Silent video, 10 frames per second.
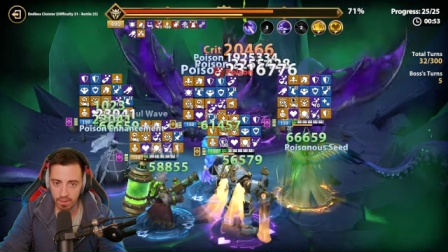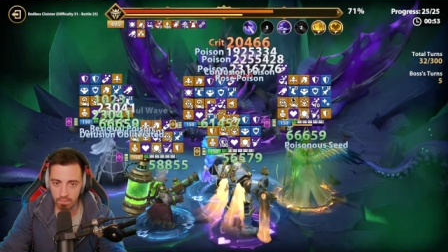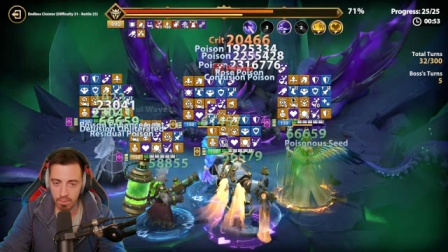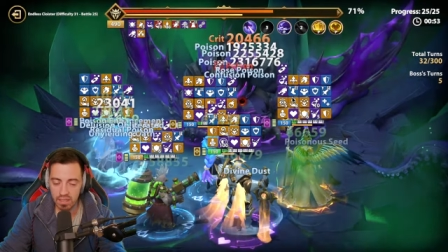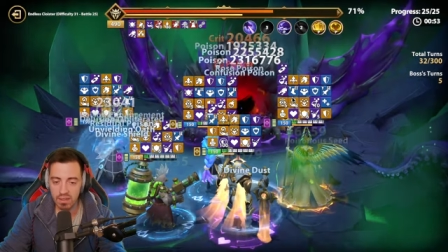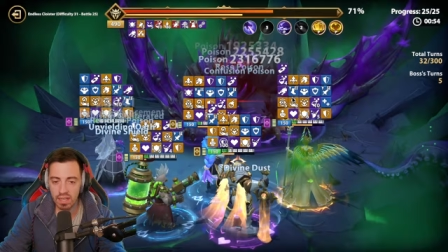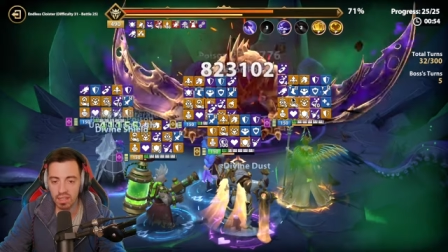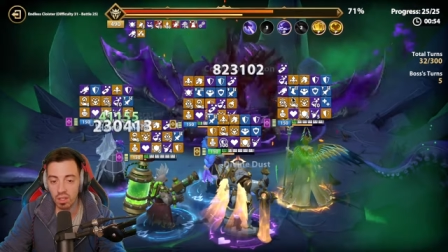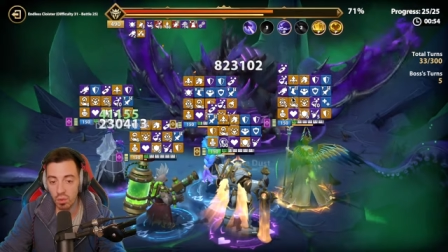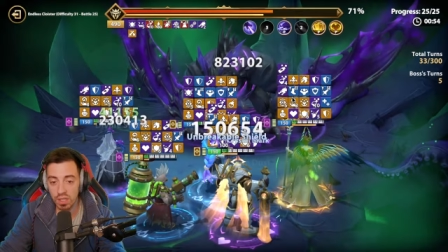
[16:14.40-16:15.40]
Because I
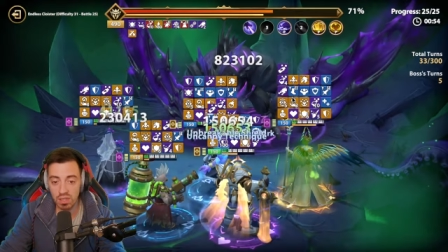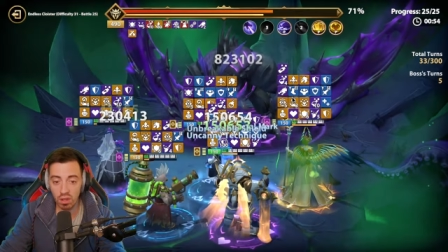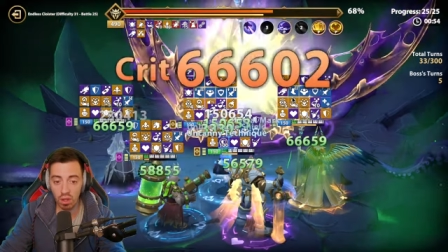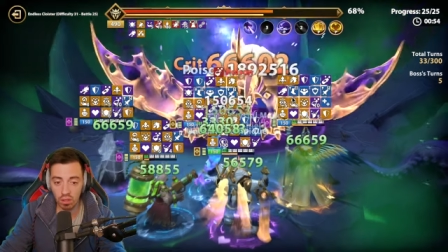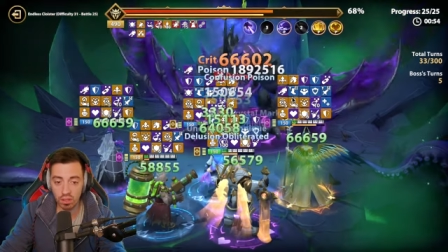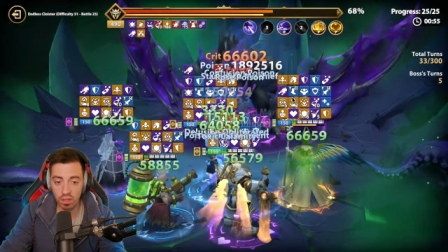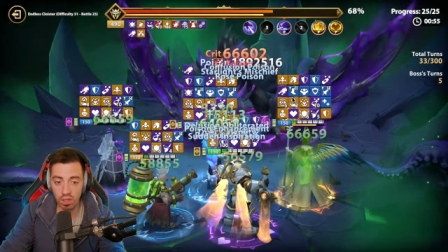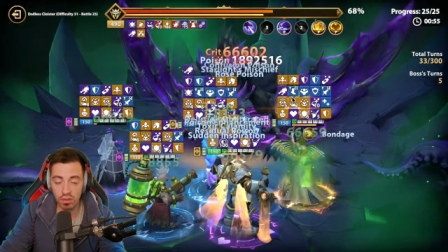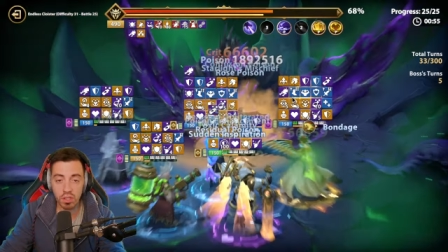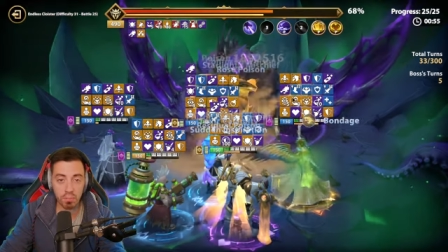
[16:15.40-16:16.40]
increased a lot
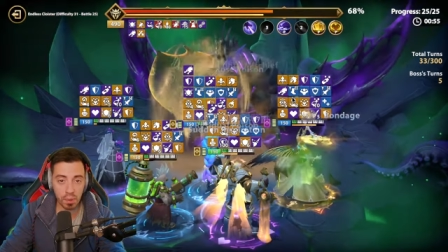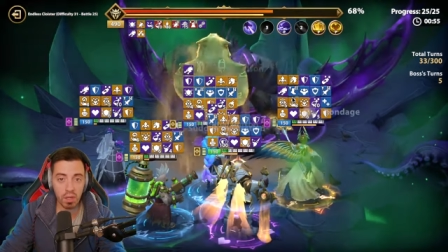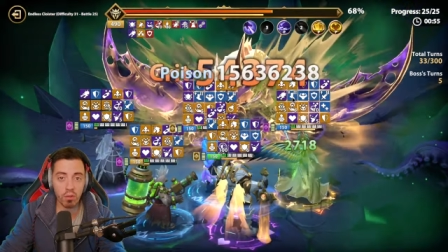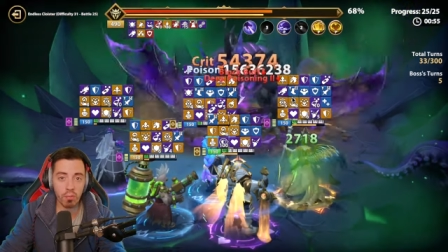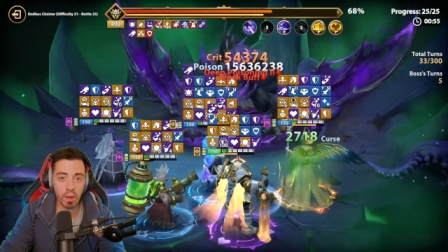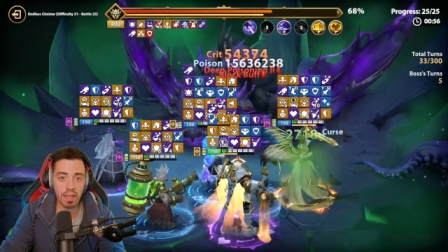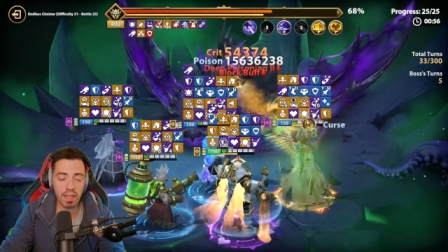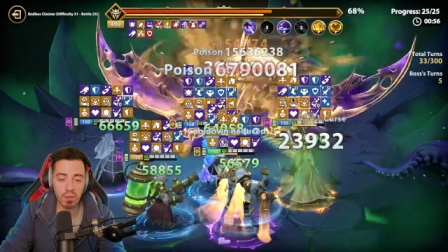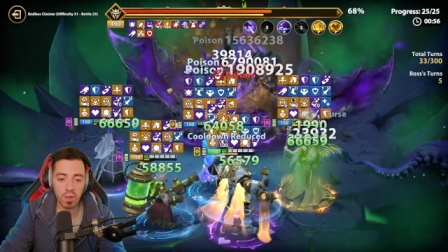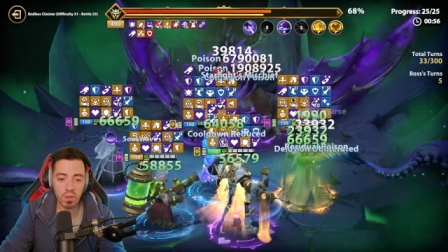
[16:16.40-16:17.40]
the speed of my
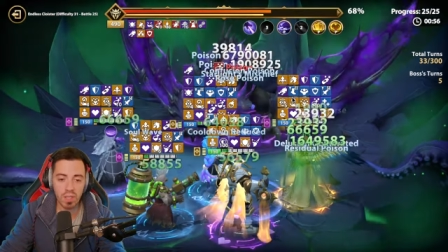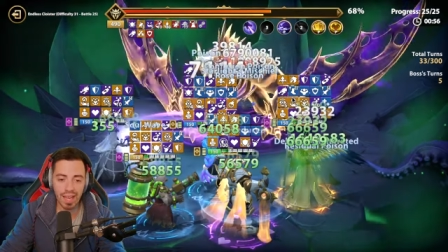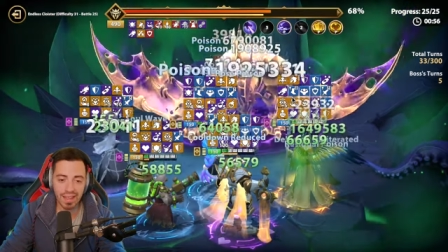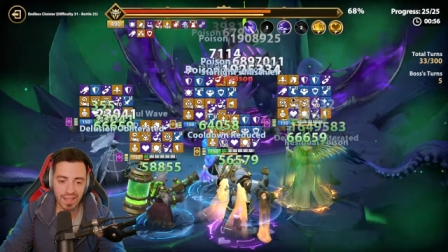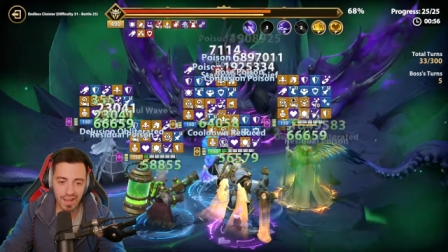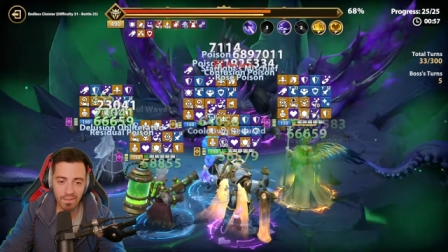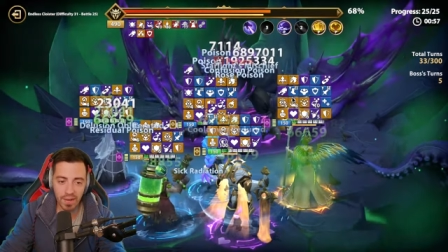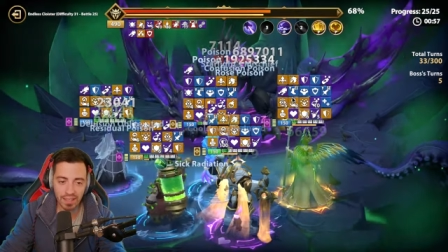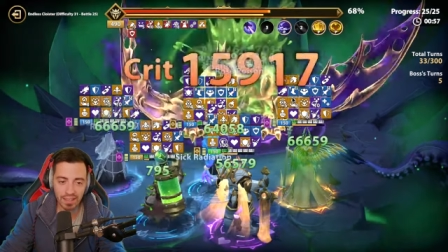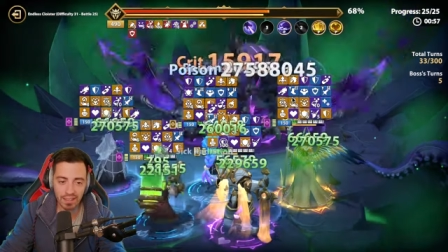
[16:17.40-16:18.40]
heroes and the
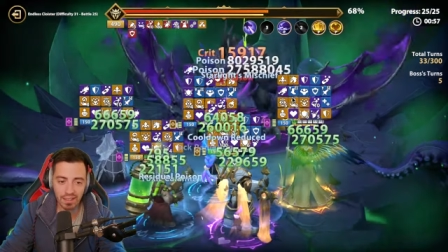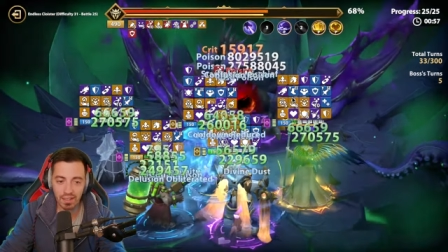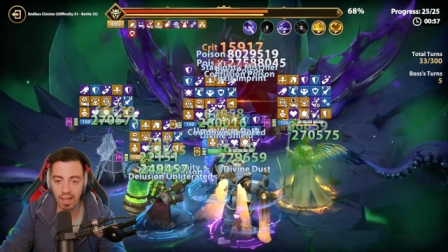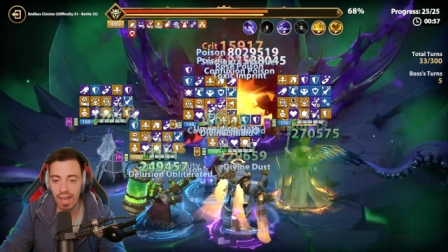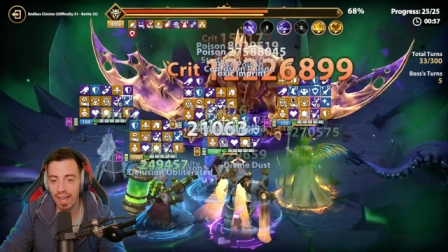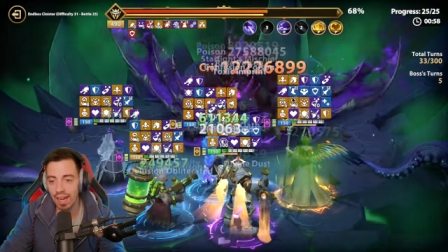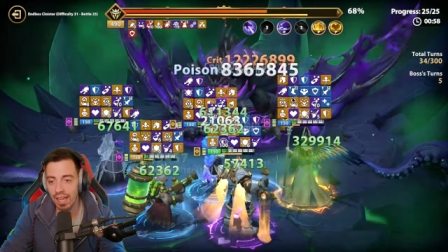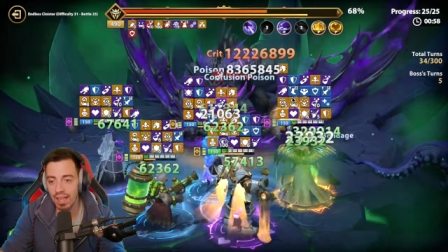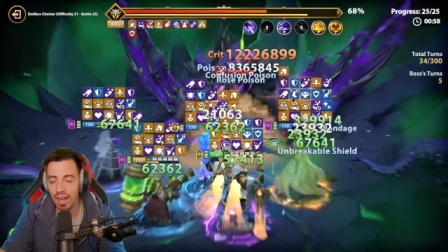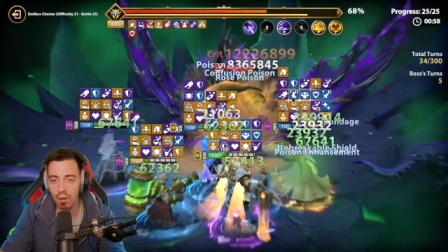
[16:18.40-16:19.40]
effect hit and I
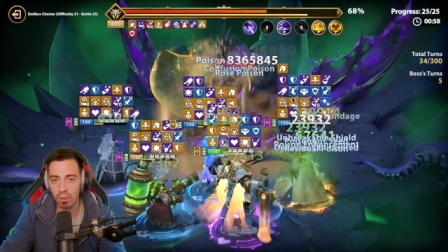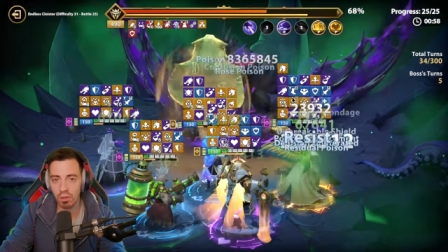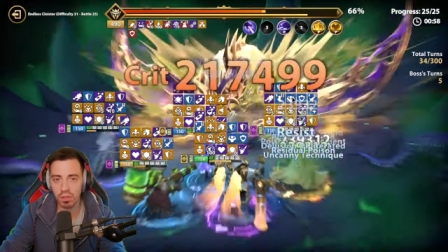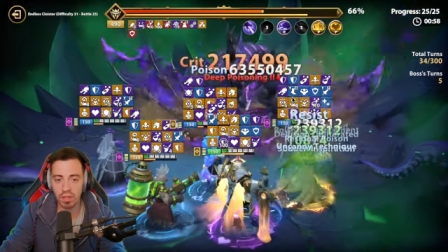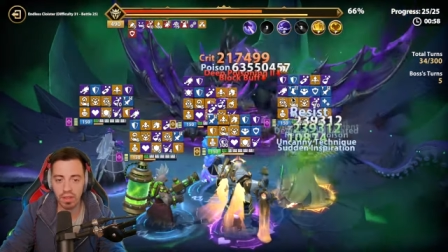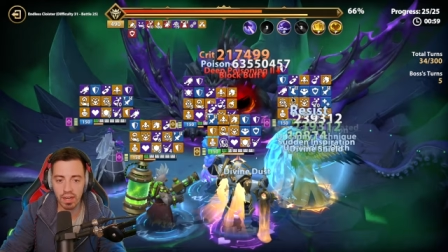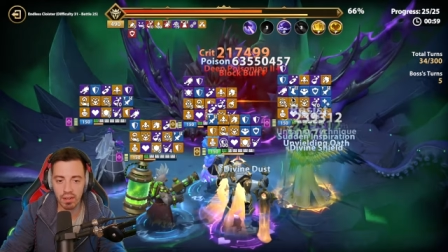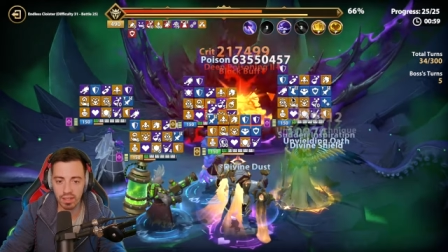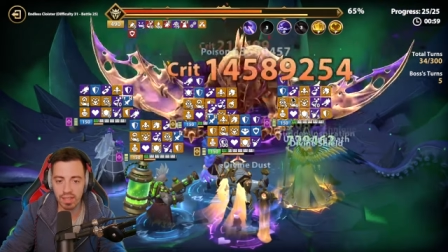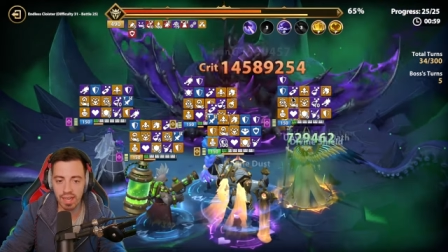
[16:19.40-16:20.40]
lowered their
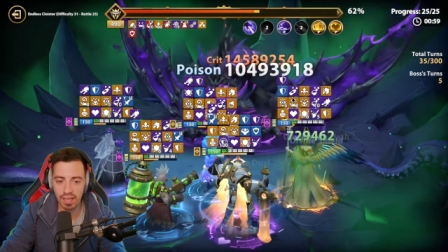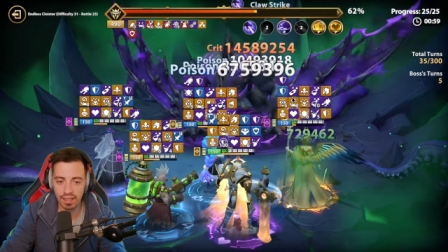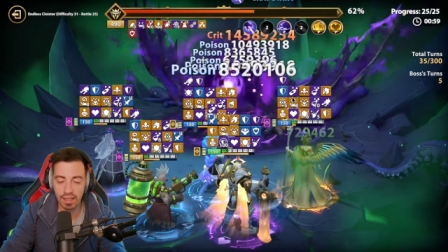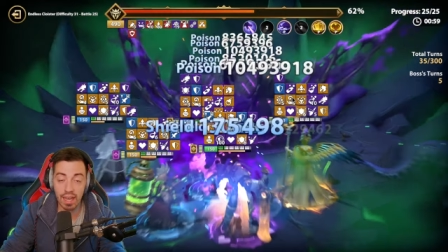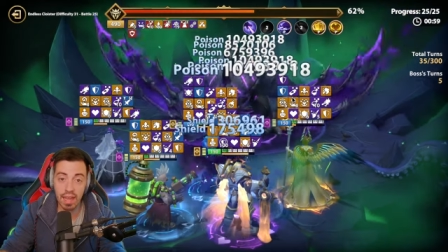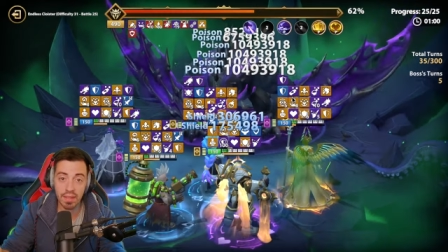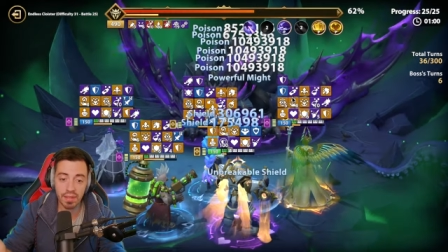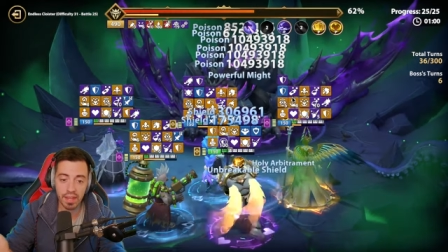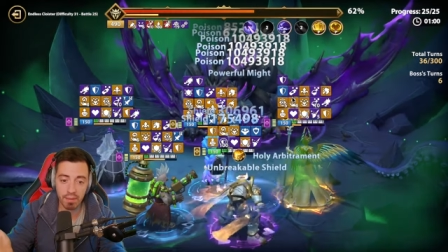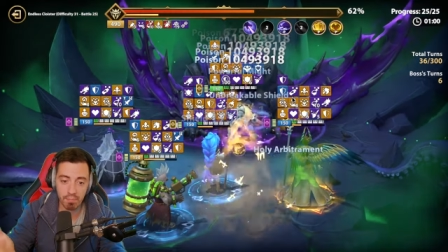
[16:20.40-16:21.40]
attack and
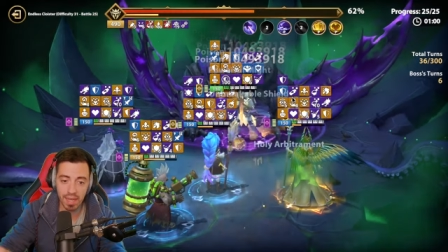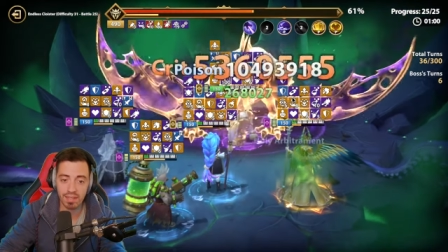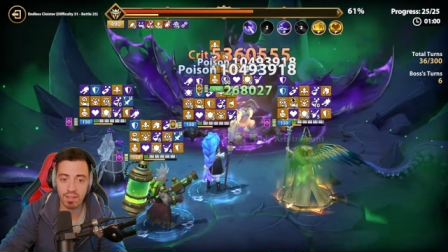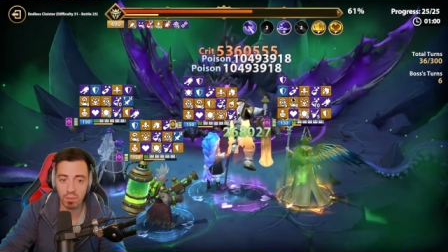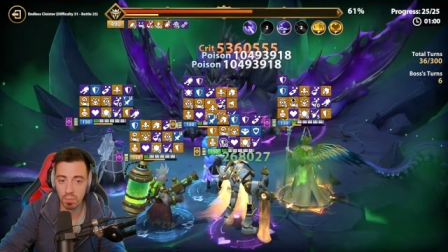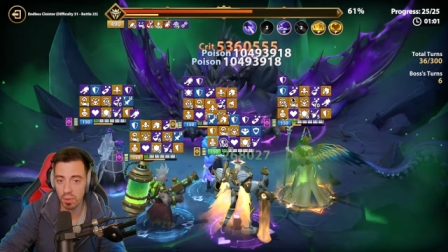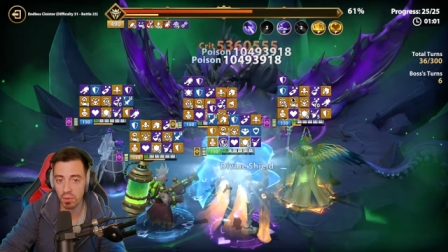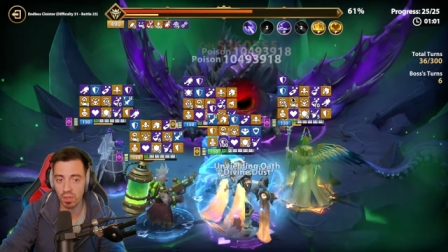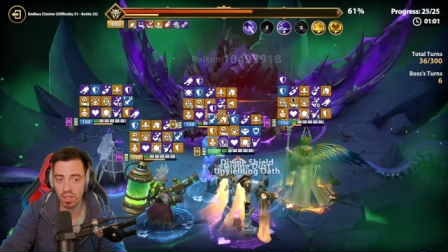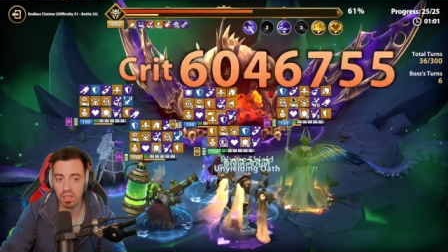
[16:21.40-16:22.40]
their mastery with
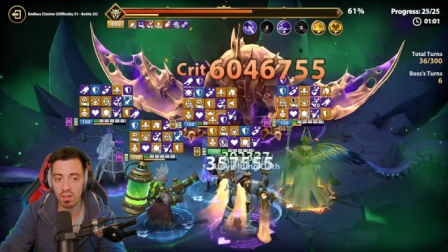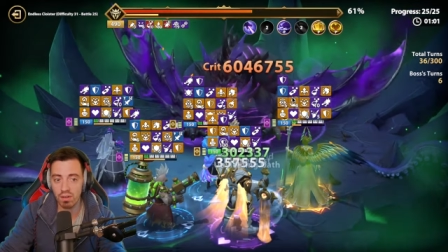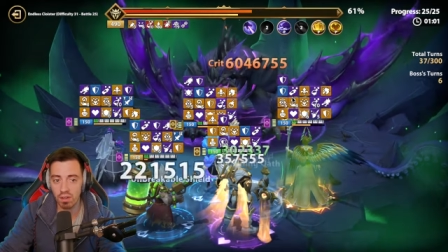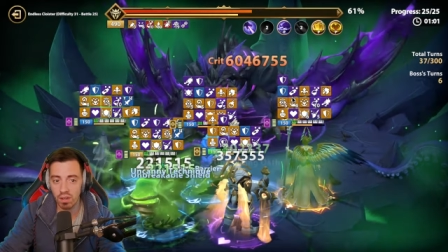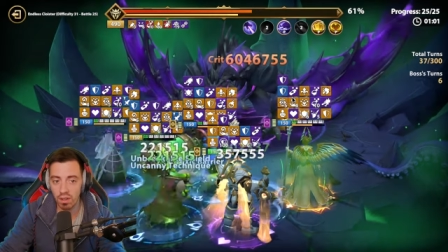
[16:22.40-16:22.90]
the gear.